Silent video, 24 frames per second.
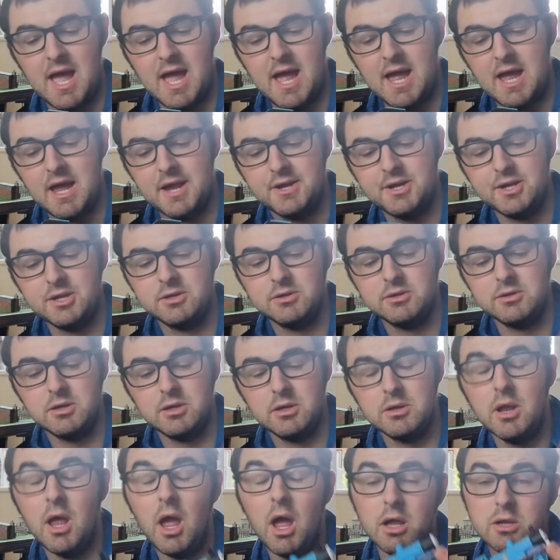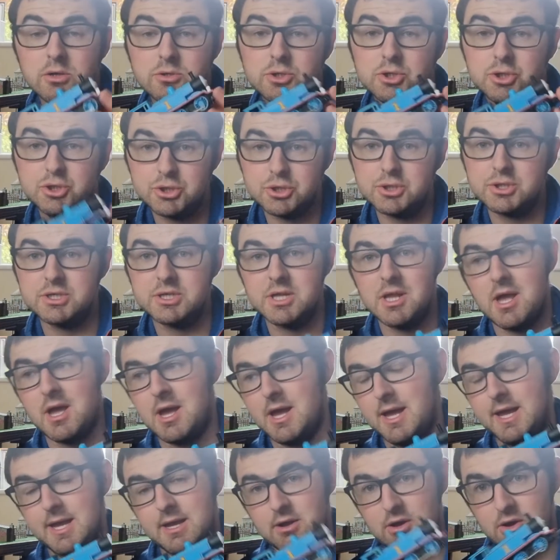And just
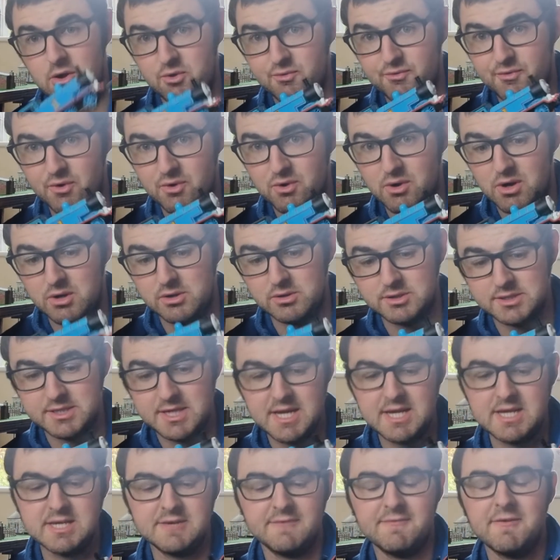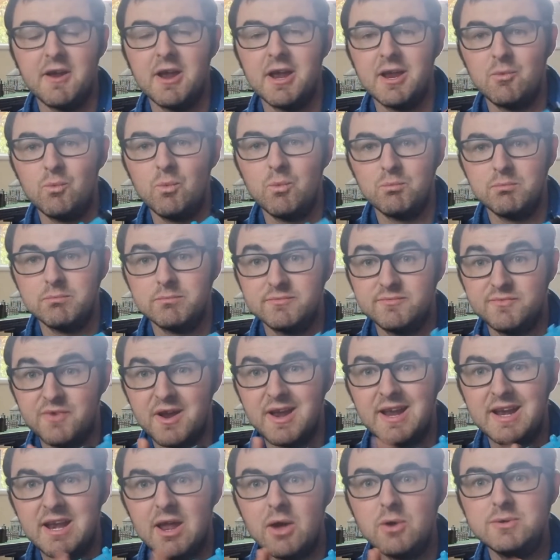like 040s, these are very,
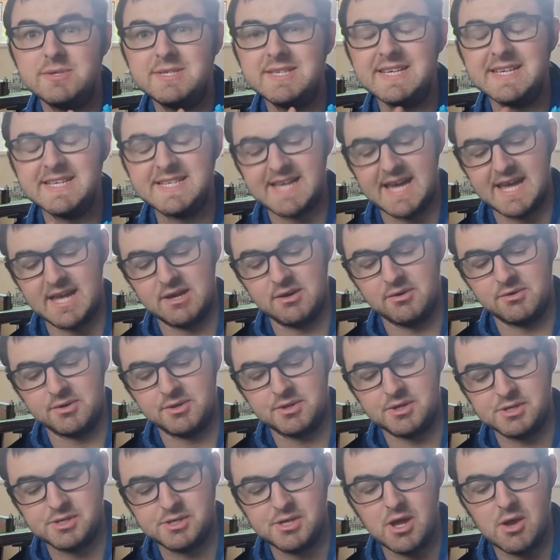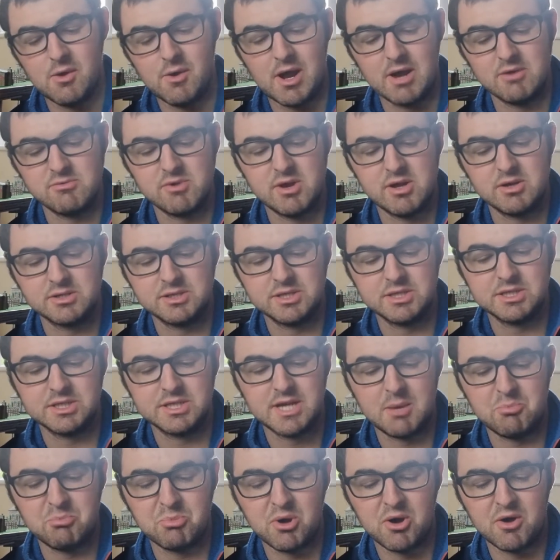very low detailed. There's no handrails to
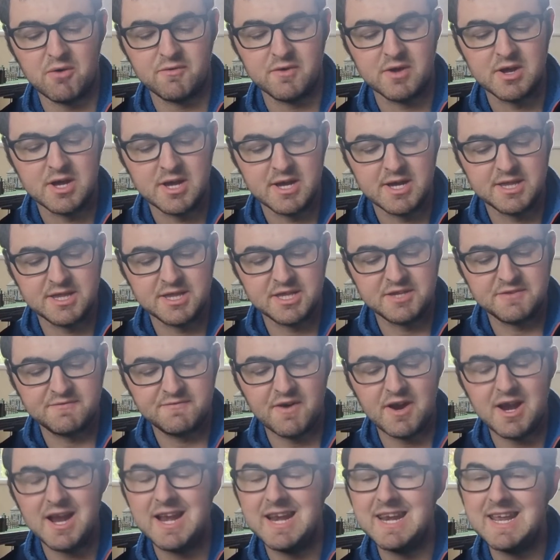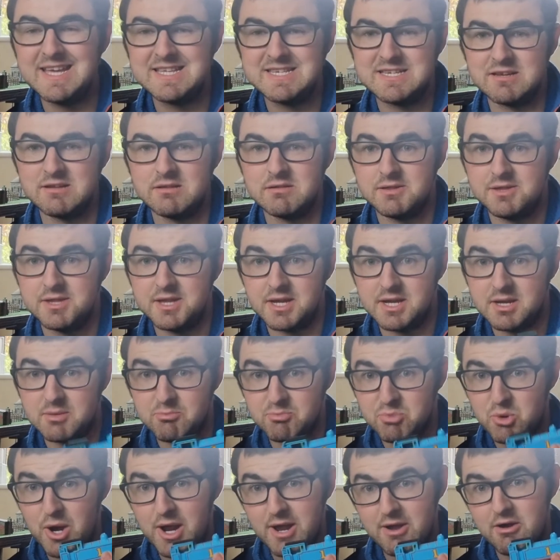snap off. There's very little that
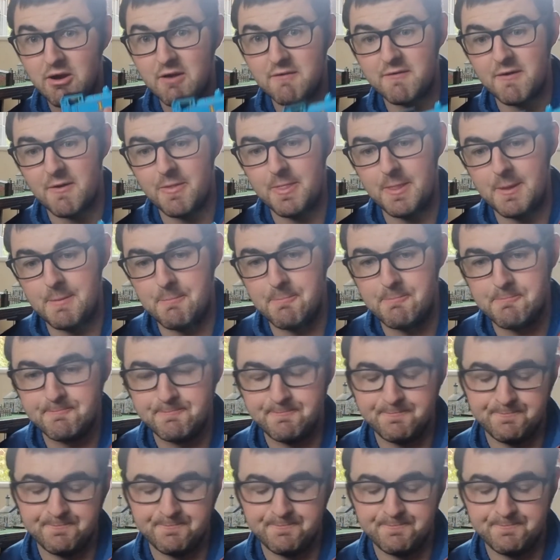can break off on them.